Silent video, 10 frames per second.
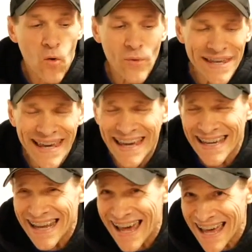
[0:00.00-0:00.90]
We
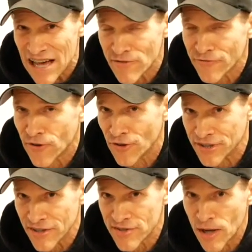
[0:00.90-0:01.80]
can't have a
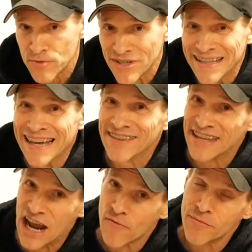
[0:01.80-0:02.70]
faulty assumption
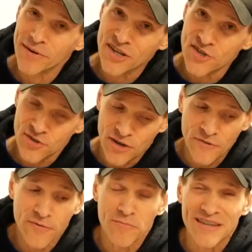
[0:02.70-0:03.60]
that everybody's
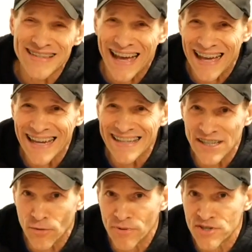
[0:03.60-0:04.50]
starting from this
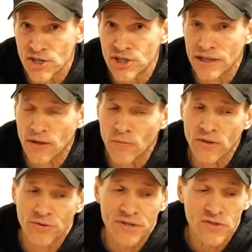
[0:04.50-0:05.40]
ideal position like we
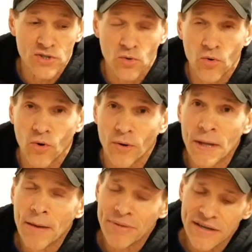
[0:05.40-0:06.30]
learned in school
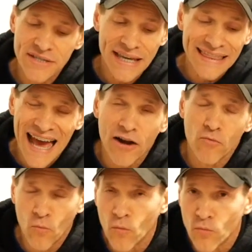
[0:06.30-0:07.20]
because
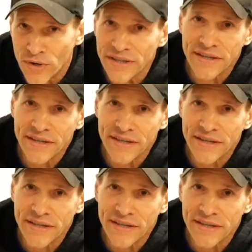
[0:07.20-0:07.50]
that really